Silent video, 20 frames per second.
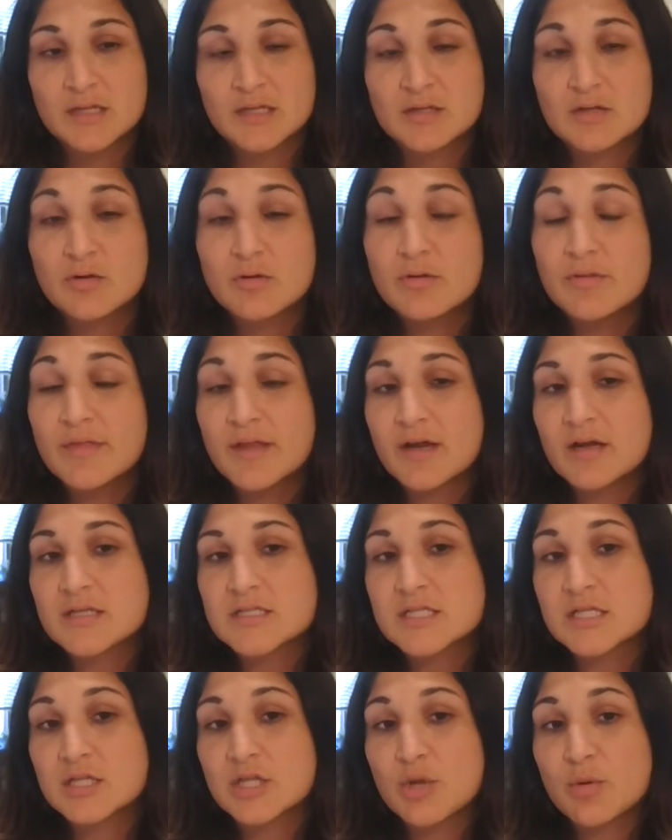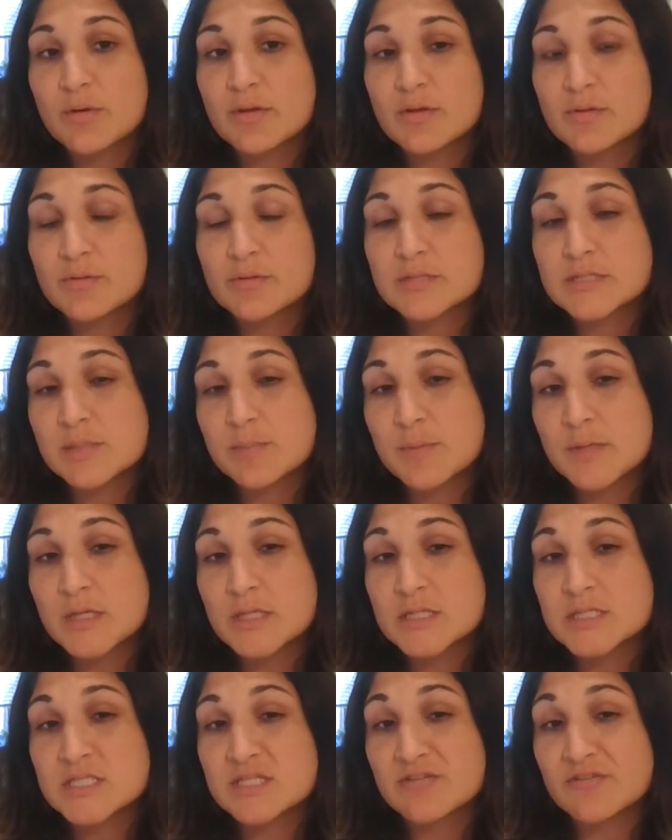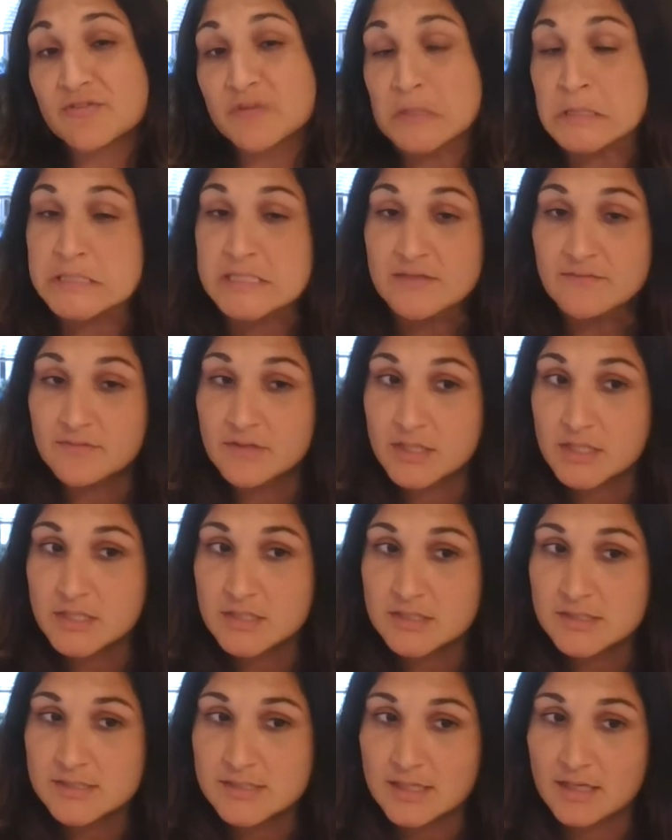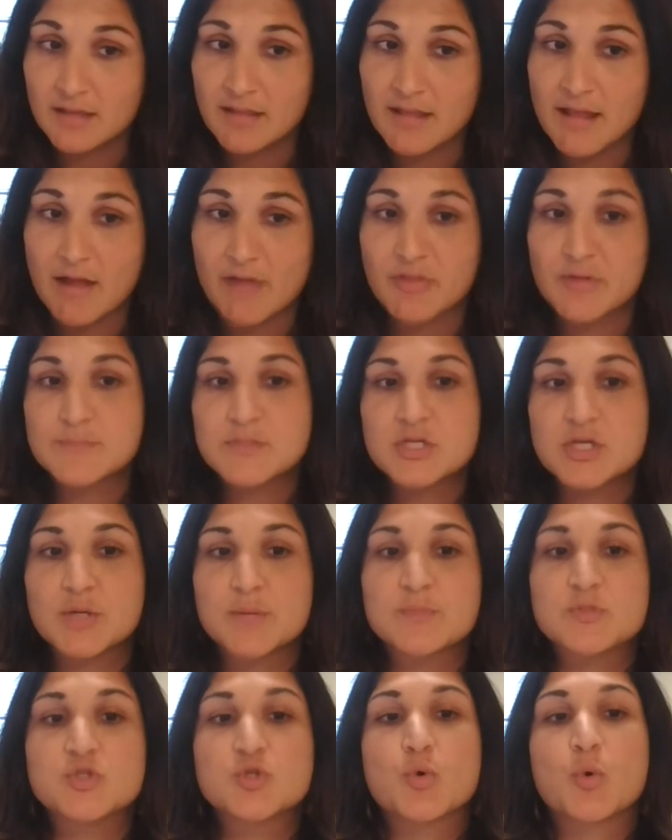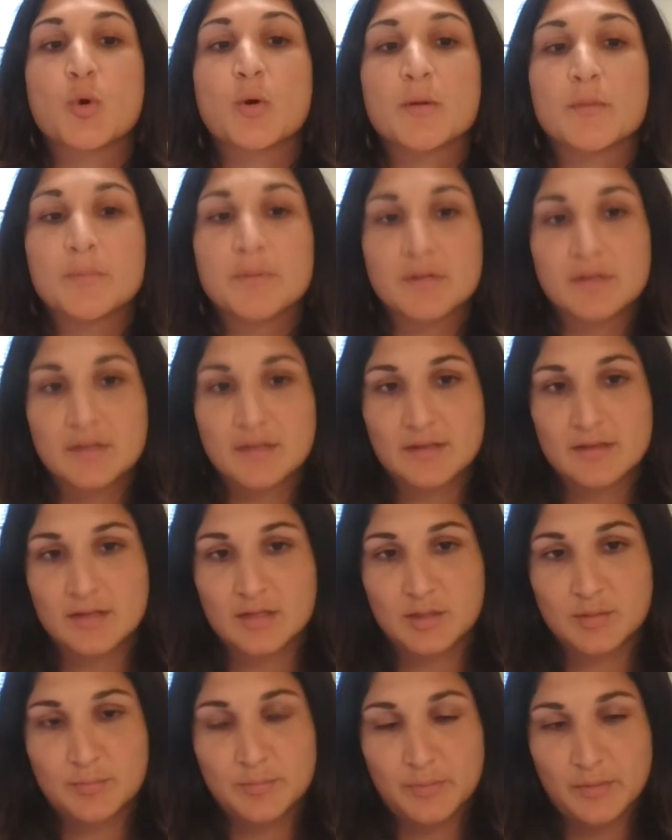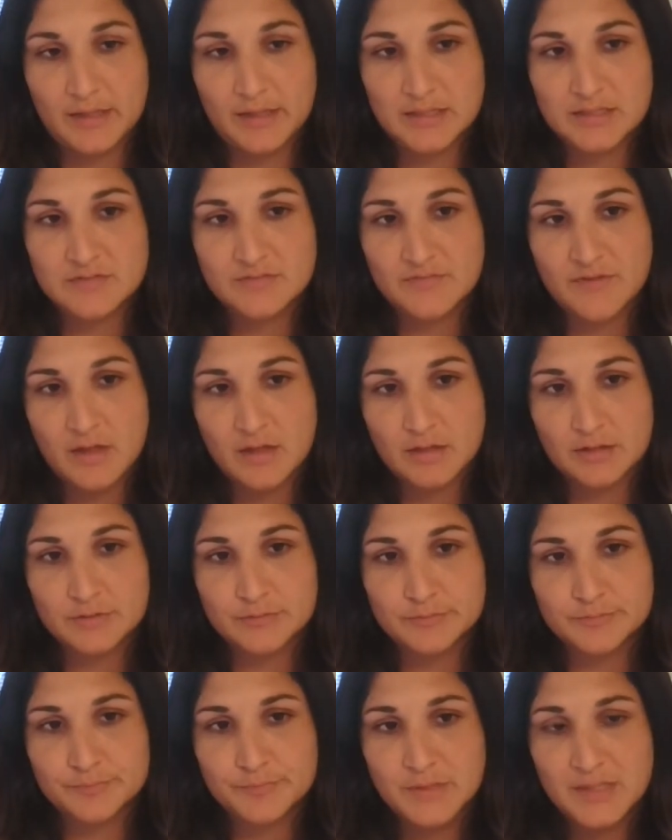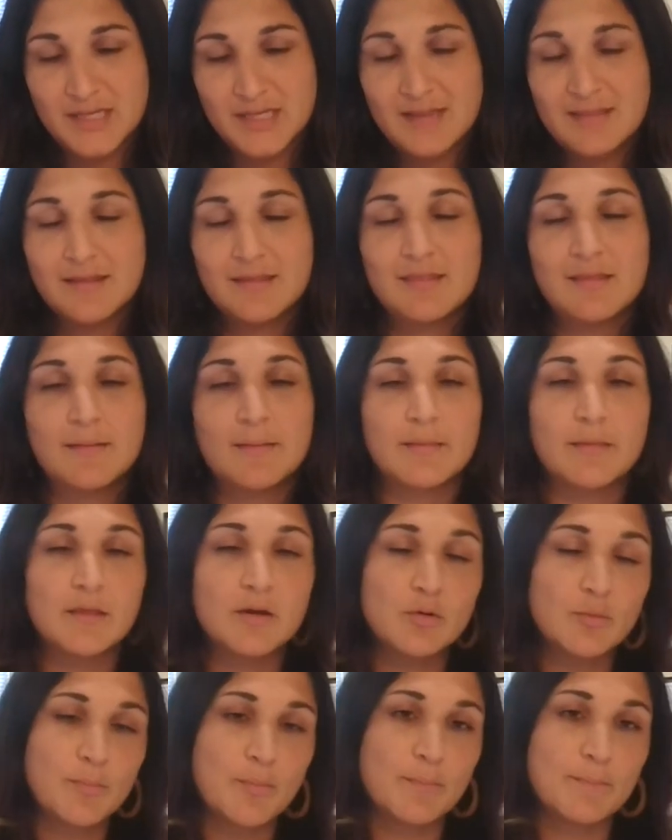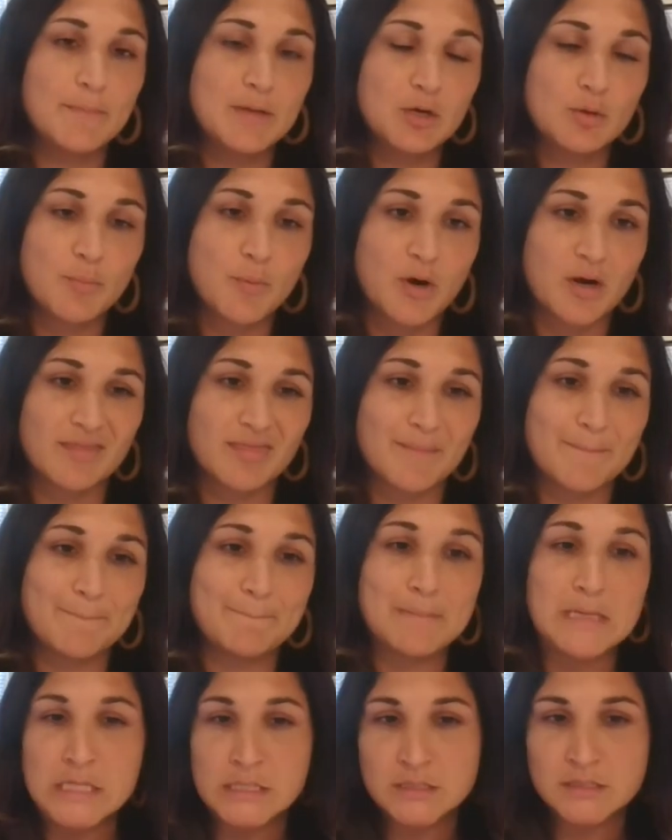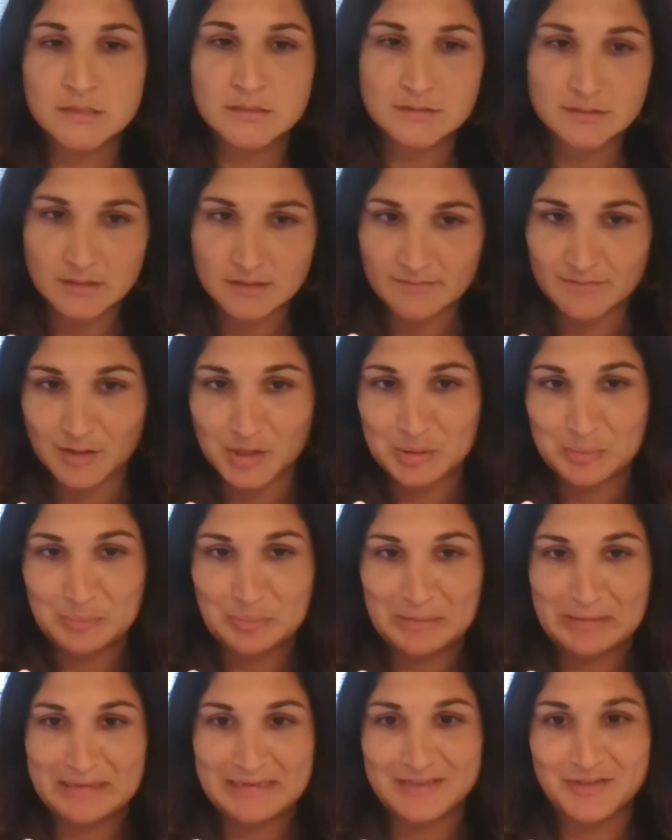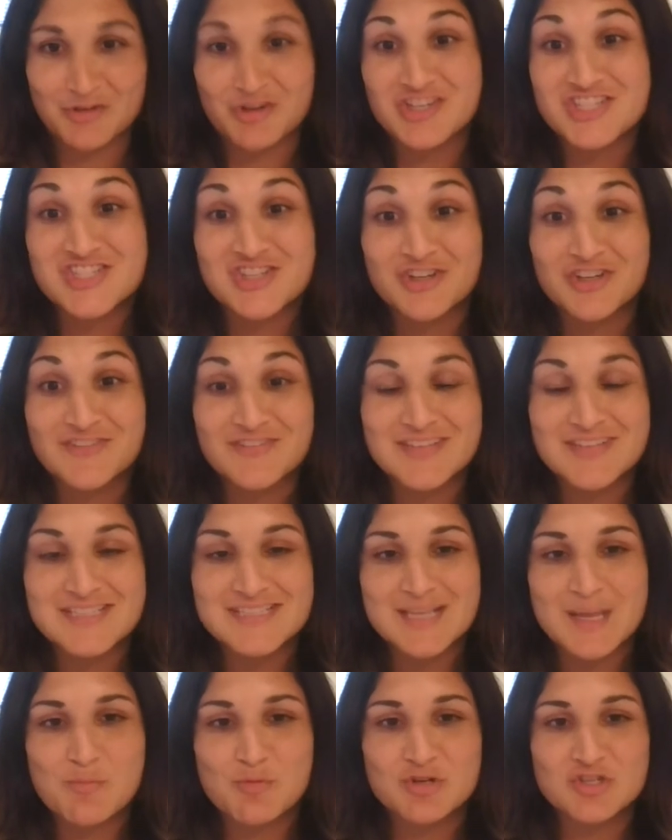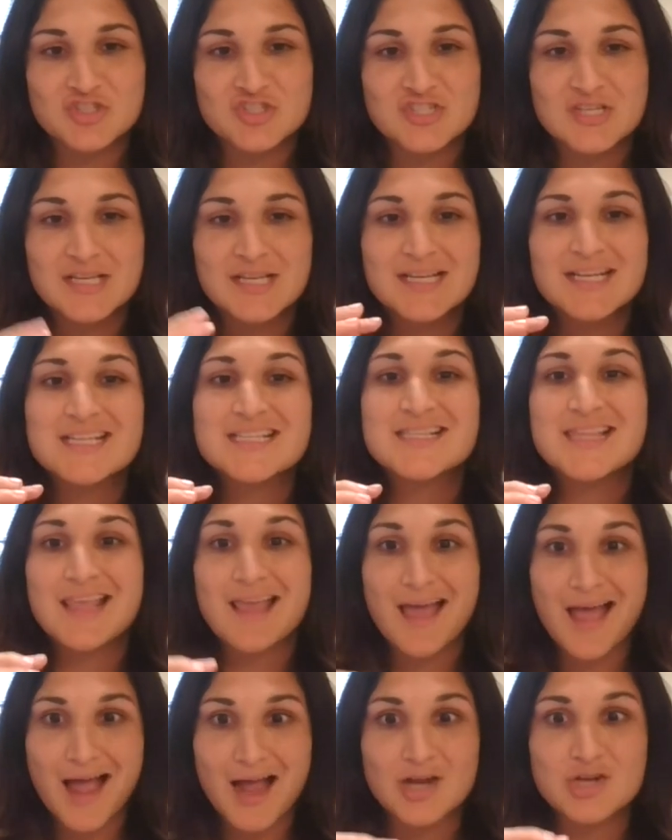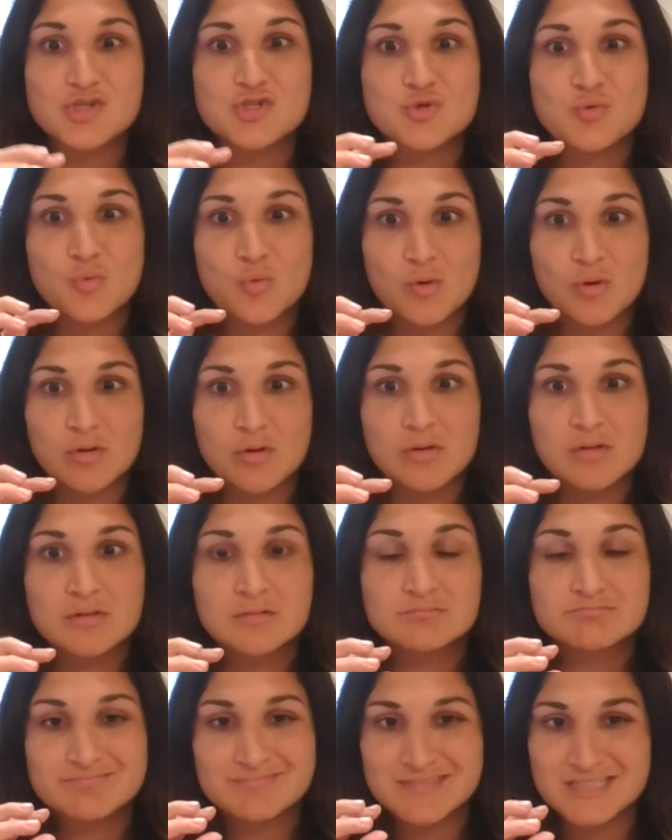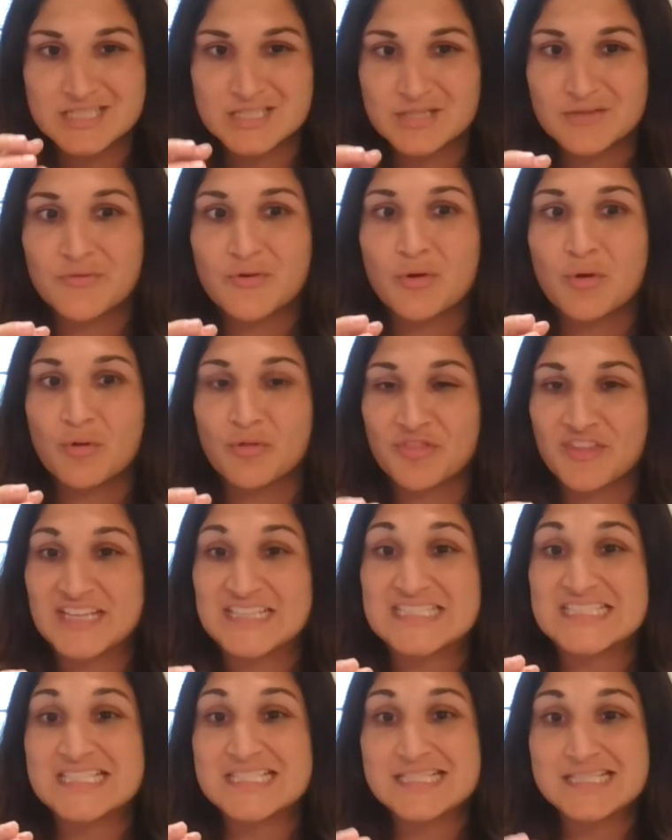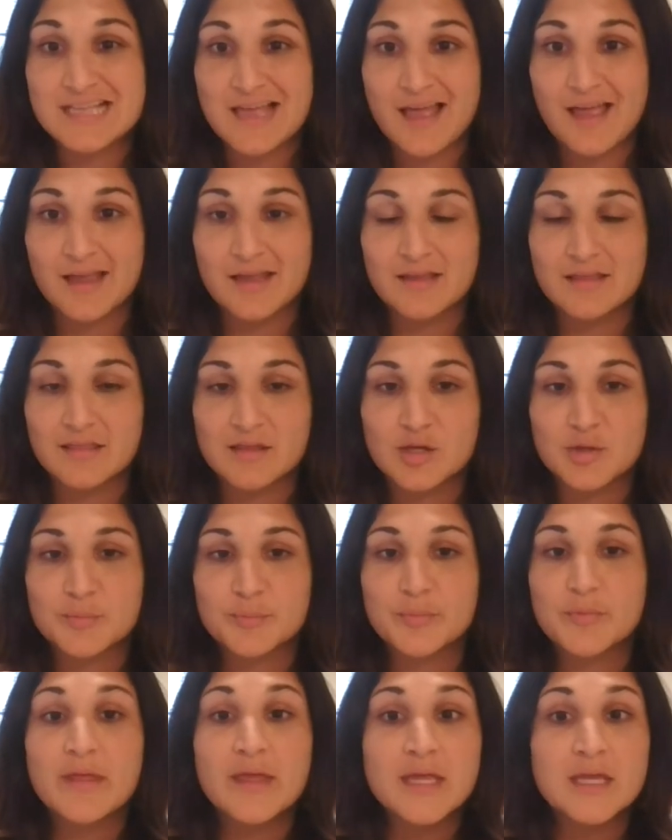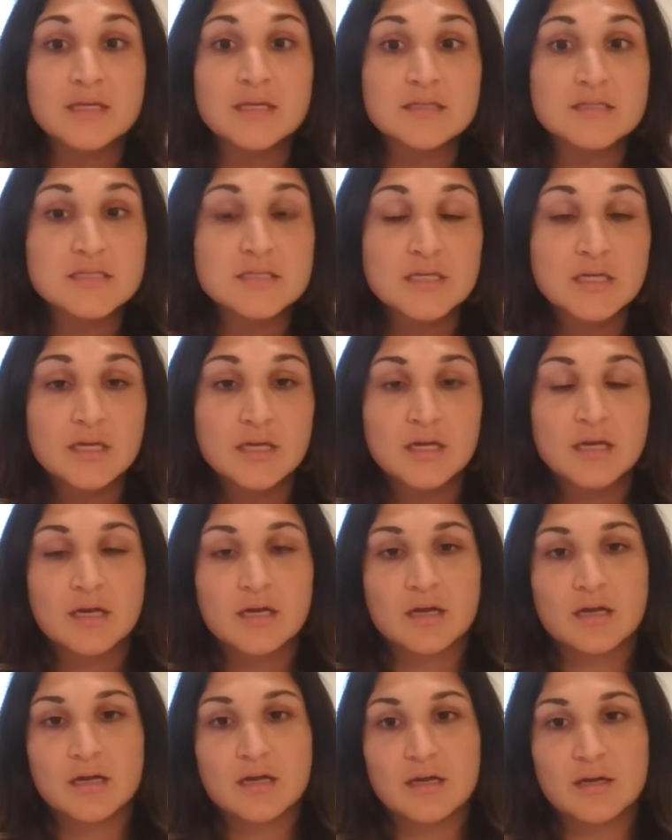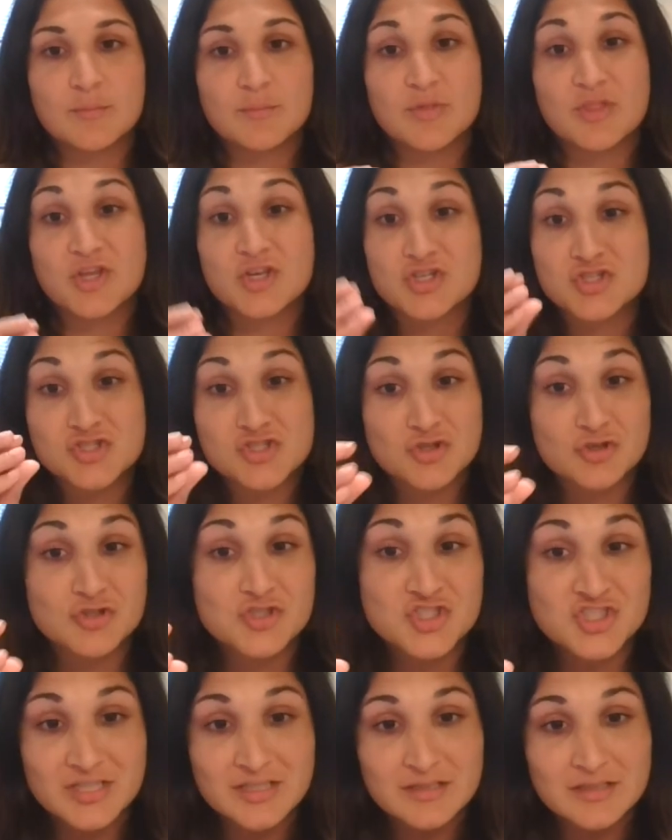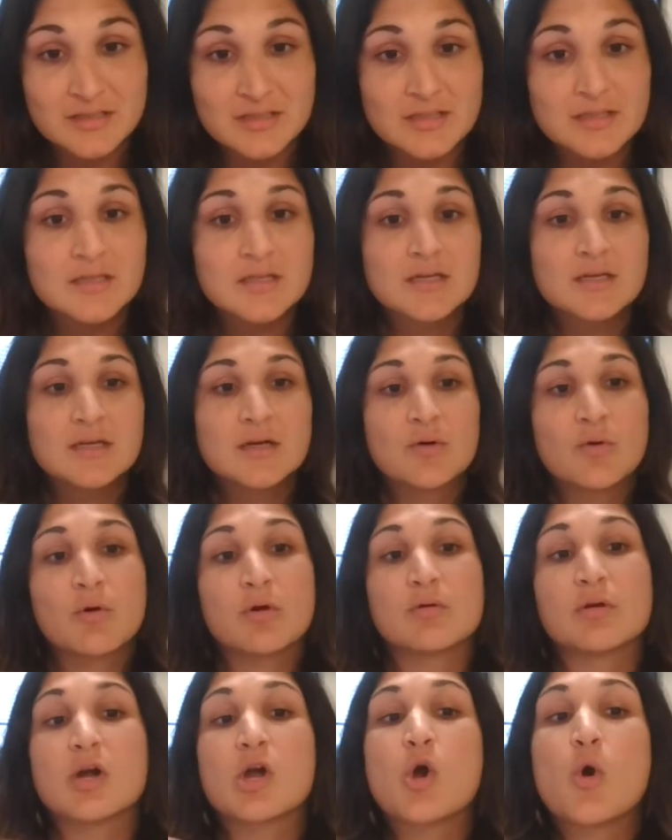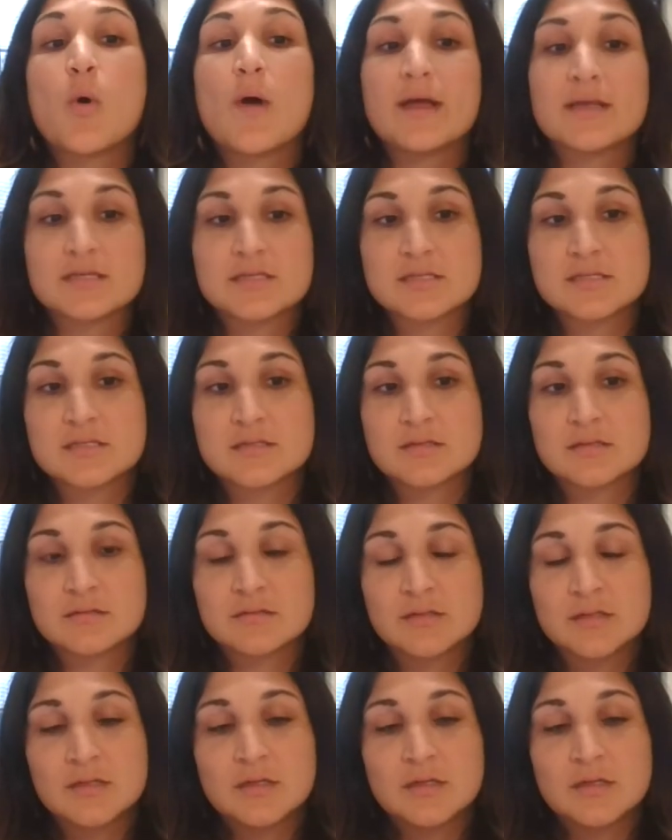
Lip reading: The goal there is to lower the recipient's defensiveness and allow them to absorb the complaint to follow. Then the little middle part, the meat of the complaint or assertiveness sandwich, is the actual difficult thing to say. The complaint, the assertion, or request.